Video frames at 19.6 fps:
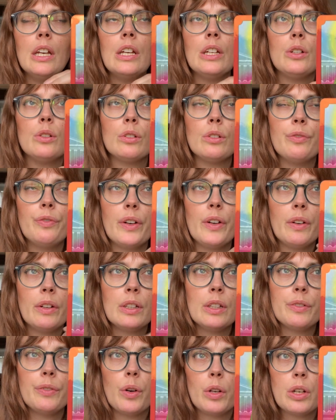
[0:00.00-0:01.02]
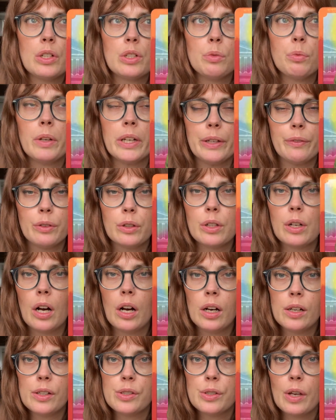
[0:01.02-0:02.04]
You're very devoted to whatever
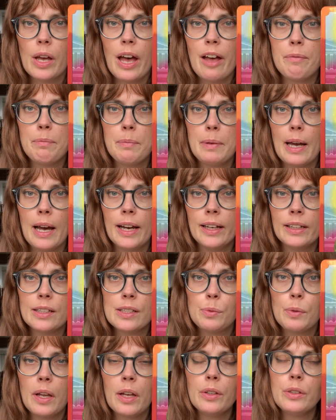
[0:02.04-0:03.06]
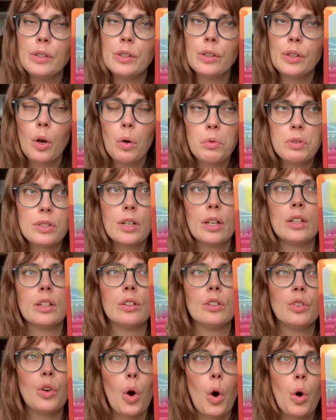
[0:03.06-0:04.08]
cause you have behind it as well. You know it's going
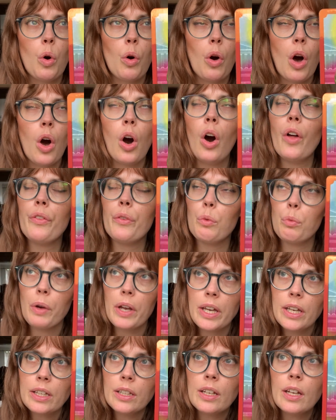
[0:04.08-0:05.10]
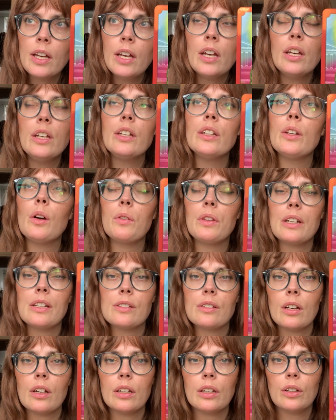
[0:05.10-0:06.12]
to go all the way. You know that it's
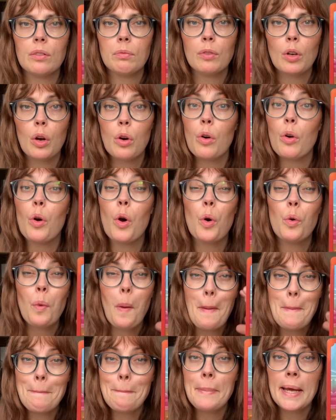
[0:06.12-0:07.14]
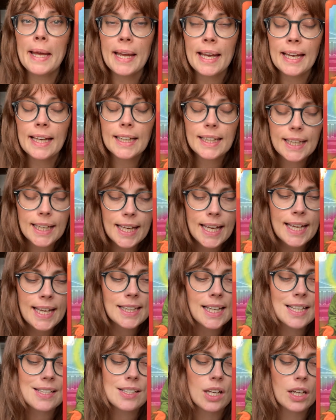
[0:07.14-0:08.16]
going to grow big and
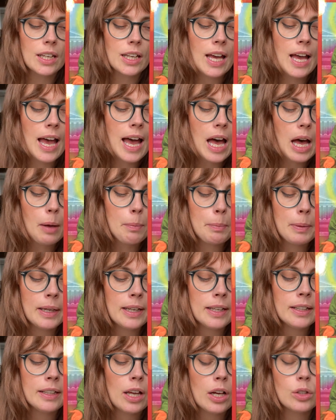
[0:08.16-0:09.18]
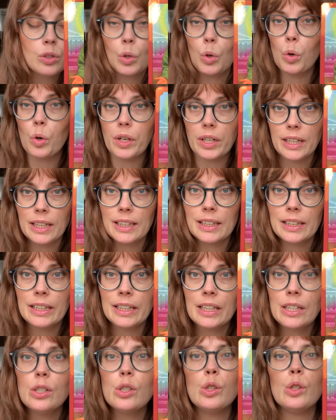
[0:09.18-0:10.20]
that it's going to happen
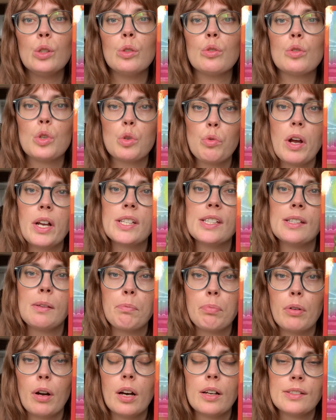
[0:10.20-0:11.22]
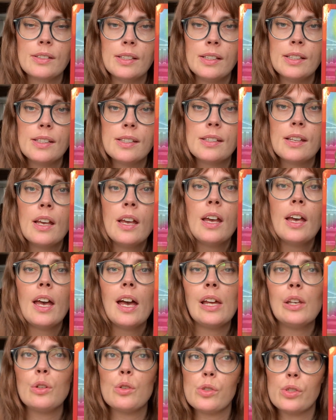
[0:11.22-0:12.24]
accordingly. You trust the process,
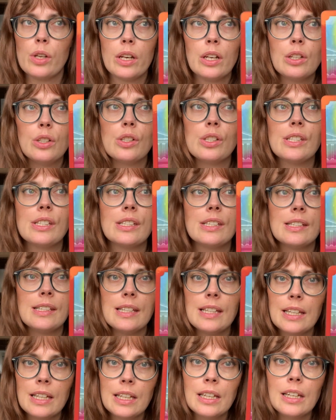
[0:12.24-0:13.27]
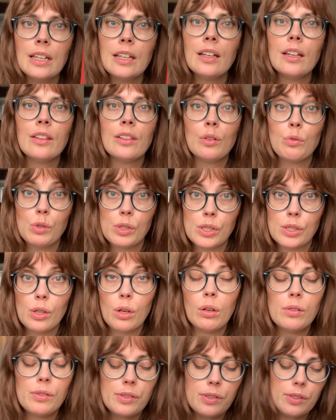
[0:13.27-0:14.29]
and you're starting to see the
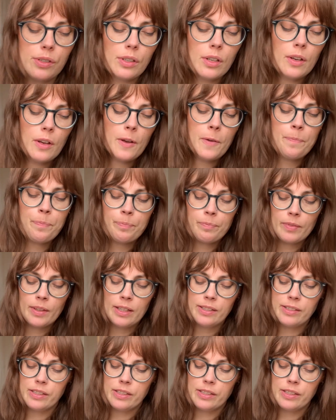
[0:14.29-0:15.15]
results. Let's